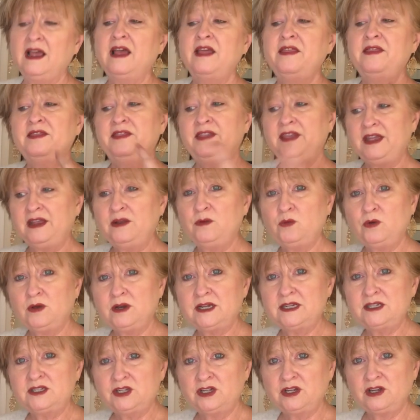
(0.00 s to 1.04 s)
Then when
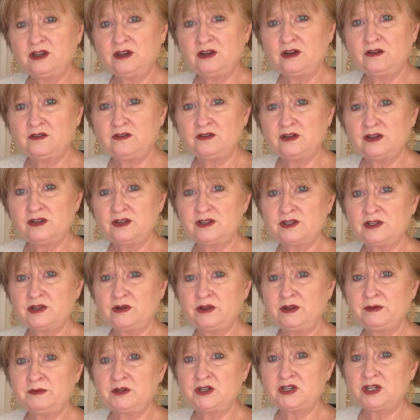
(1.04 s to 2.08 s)
I took it over to the
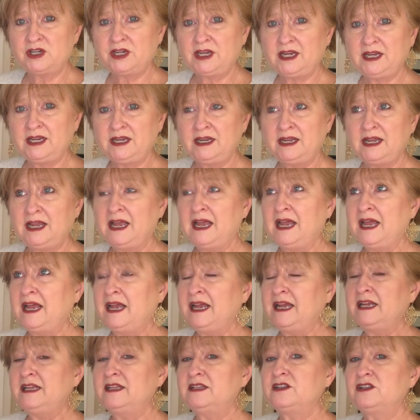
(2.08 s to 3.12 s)
sewing machine,
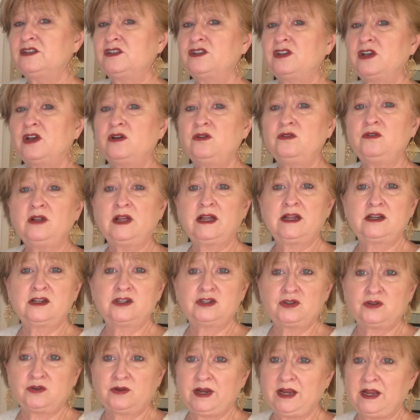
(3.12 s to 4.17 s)
it sewed like a
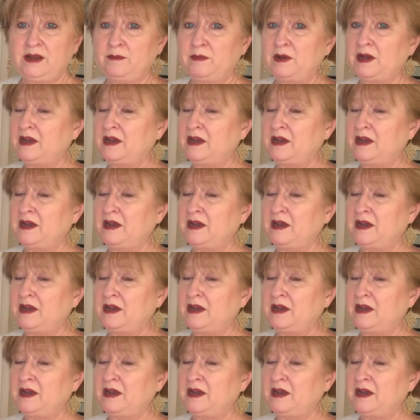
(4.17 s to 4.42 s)
dream.